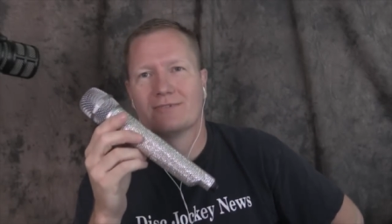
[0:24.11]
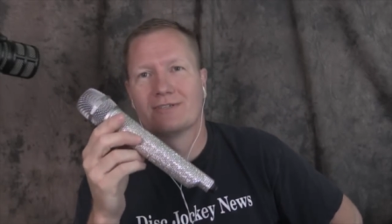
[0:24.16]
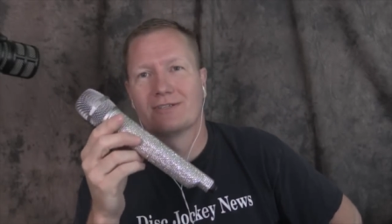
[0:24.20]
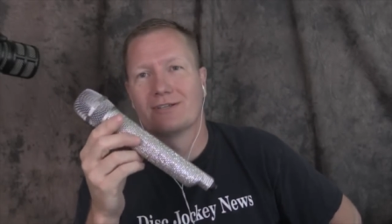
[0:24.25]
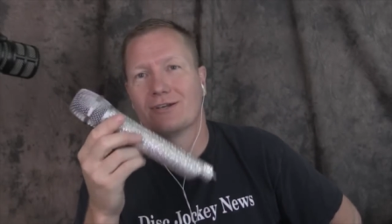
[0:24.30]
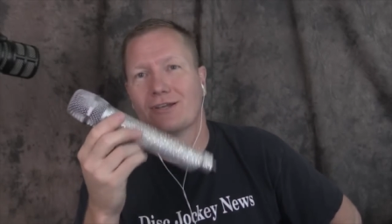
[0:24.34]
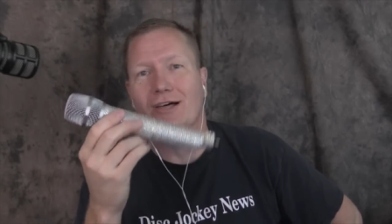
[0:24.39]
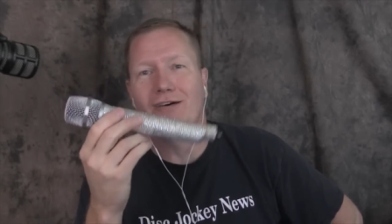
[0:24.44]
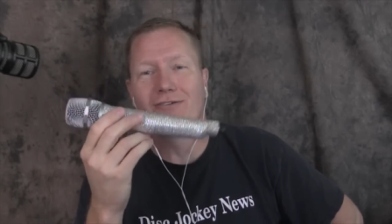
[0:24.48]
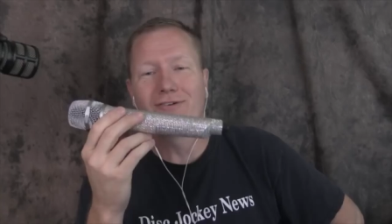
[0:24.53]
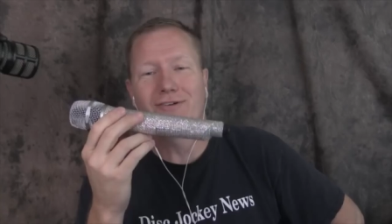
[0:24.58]

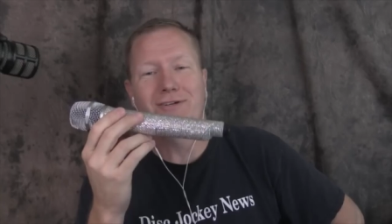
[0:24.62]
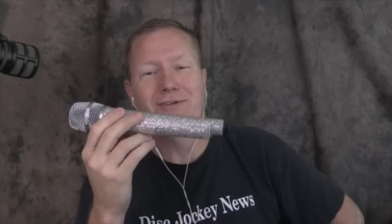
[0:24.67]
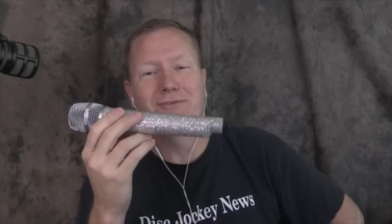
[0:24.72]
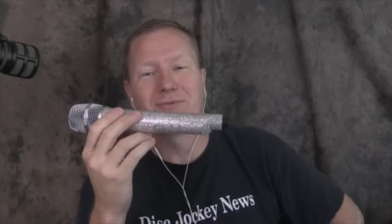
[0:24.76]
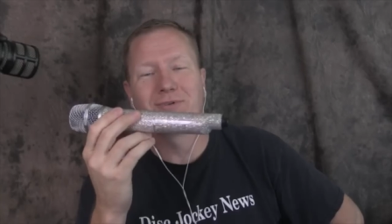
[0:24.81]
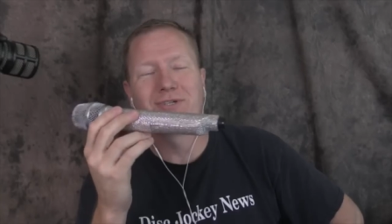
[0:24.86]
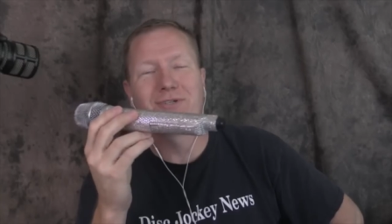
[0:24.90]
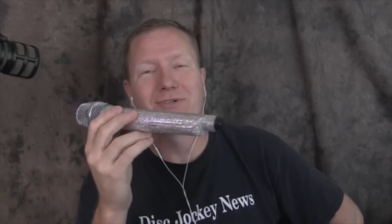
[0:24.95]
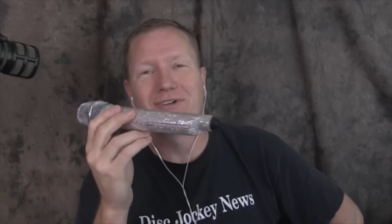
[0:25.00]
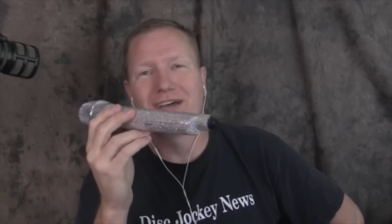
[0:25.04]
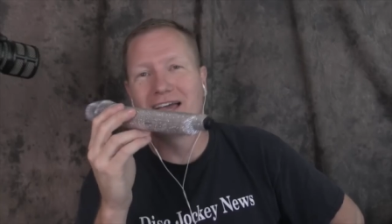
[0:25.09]
Lovey, will
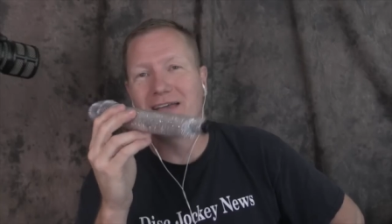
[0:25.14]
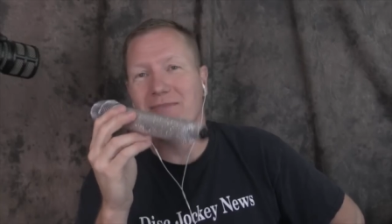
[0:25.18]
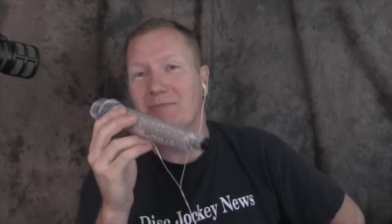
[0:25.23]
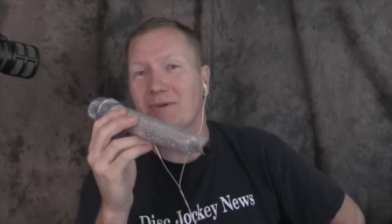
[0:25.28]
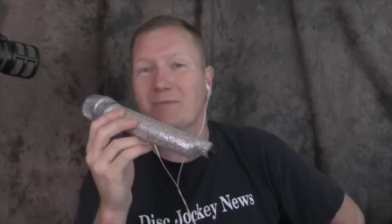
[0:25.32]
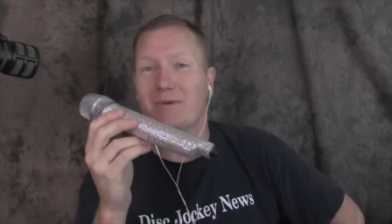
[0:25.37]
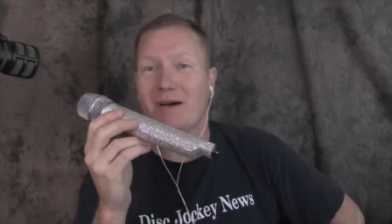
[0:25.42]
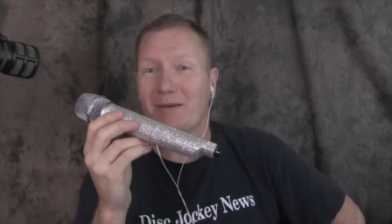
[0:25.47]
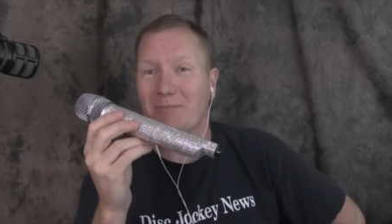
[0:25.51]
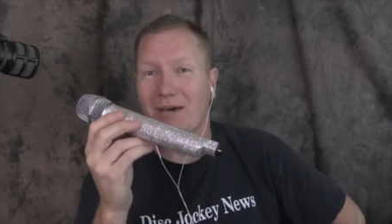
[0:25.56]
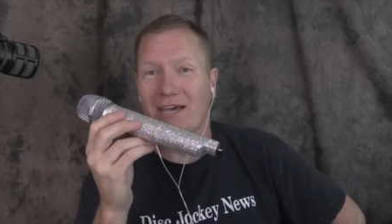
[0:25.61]
you hand me
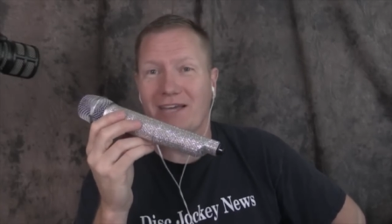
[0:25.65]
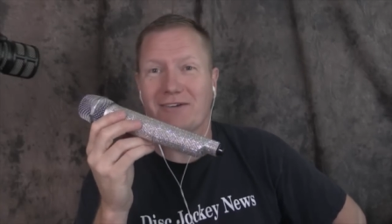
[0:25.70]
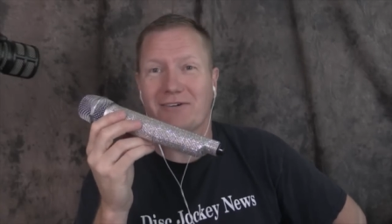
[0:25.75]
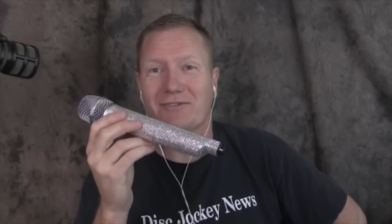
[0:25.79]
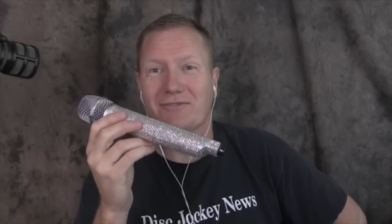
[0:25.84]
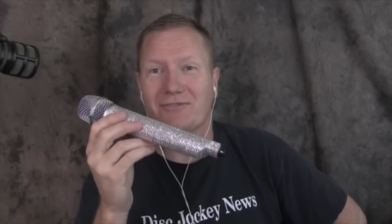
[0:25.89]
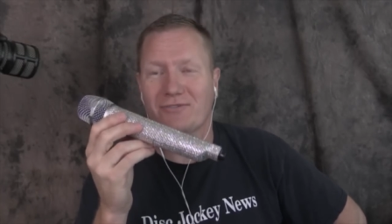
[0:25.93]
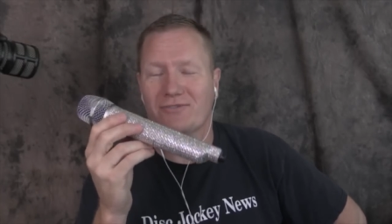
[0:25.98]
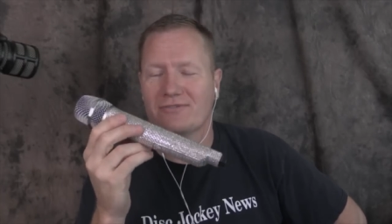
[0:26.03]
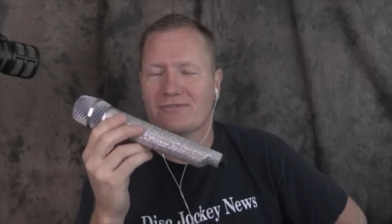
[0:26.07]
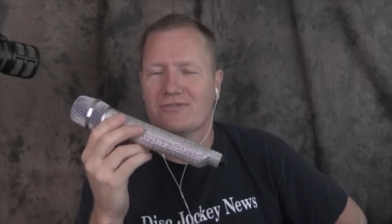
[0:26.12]
my
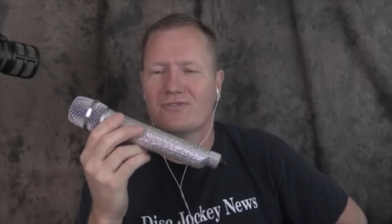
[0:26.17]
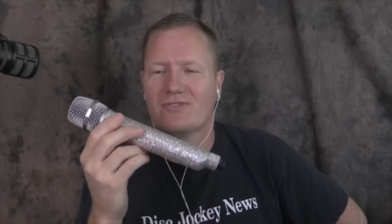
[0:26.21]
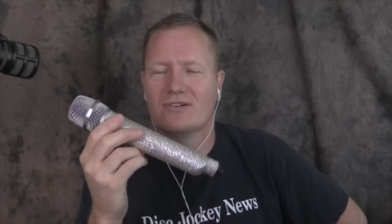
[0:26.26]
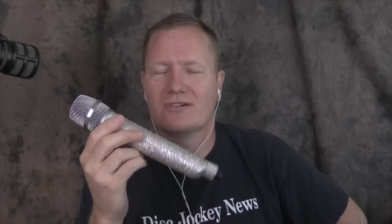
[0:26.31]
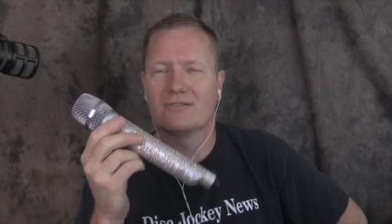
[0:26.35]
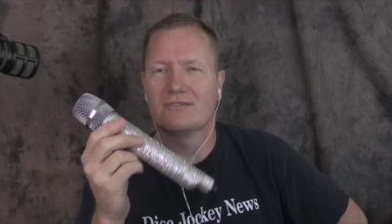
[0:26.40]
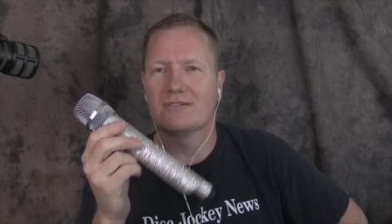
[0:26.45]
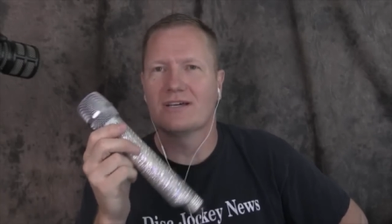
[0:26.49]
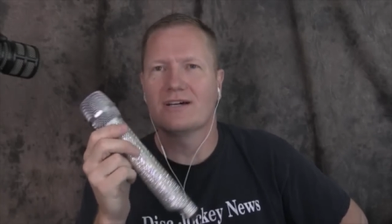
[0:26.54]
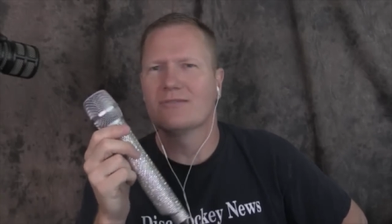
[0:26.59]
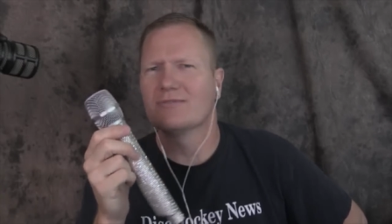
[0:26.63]
microphone?
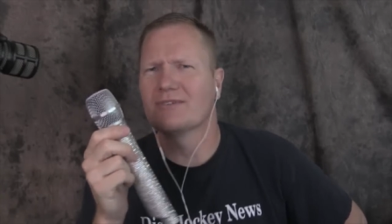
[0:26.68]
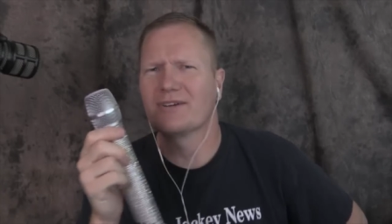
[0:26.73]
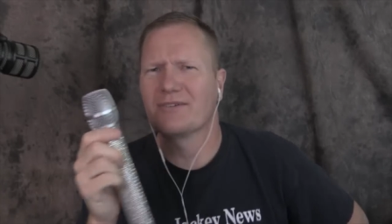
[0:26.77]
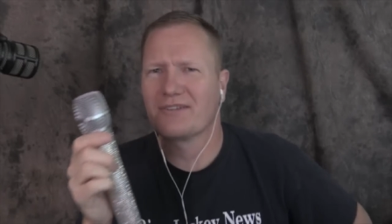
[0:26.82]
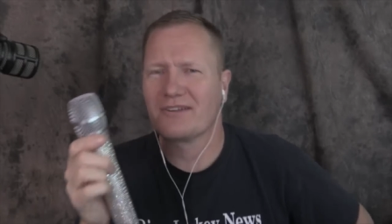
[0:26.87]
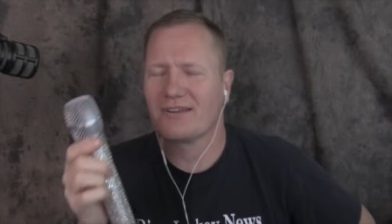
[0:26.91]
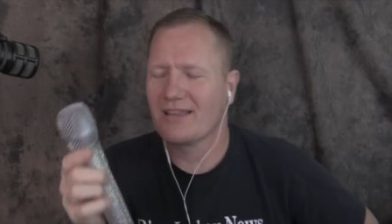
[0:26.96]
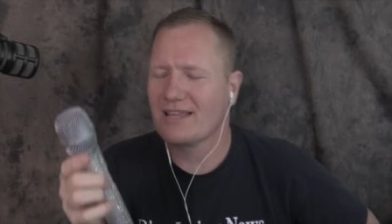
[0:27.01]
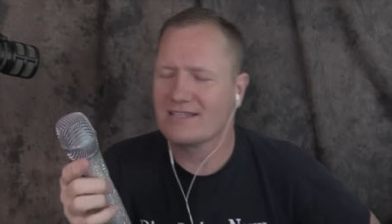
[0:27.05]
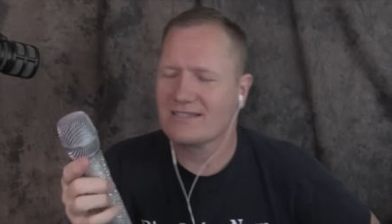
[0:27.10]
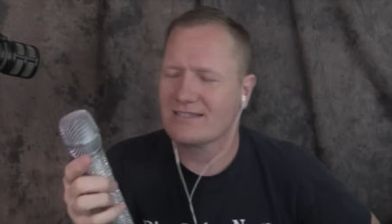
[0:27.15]
No, no, no,
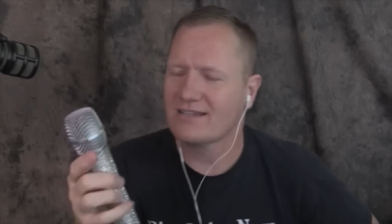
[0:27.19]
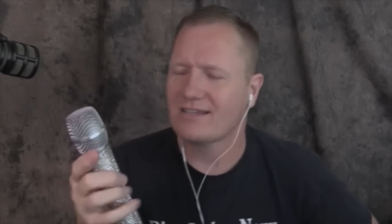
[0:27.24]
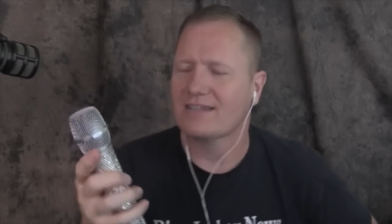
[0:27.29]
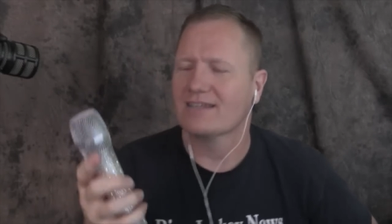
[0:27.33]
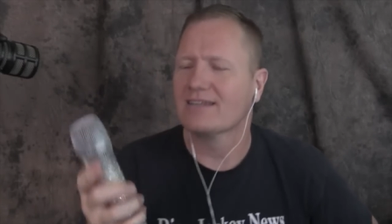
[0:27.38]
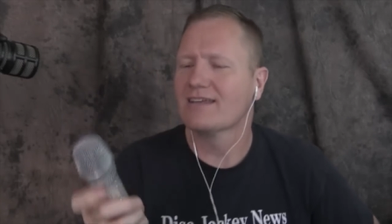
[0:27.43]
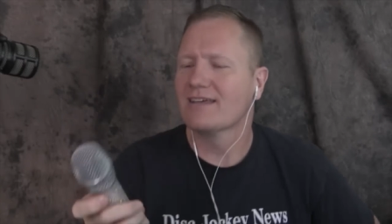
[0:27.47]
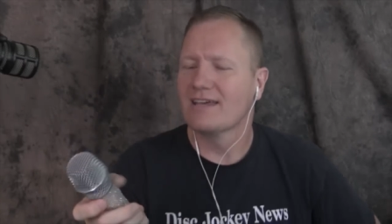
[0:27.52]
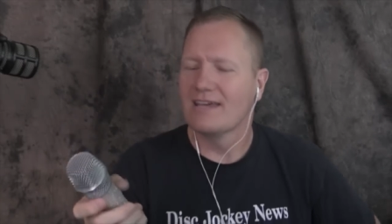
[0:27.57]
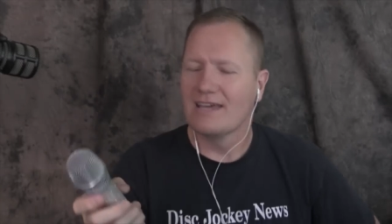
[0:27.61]
that's not it.